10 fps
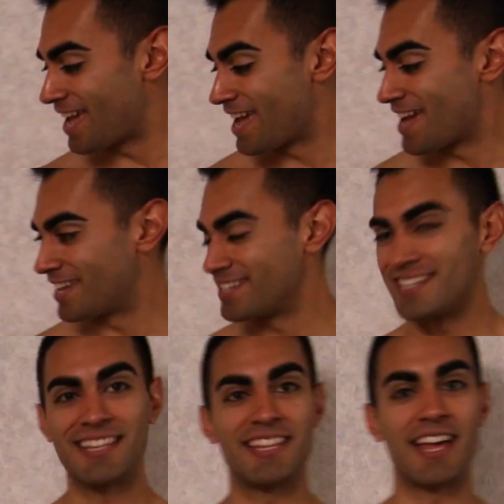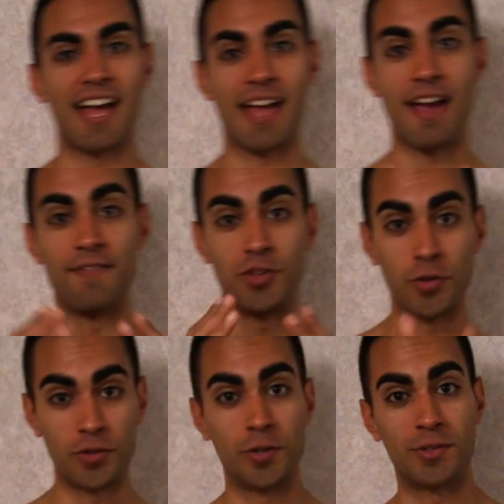And I have
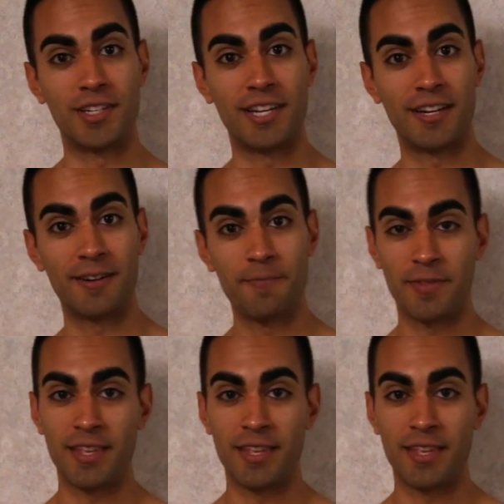two suits in here.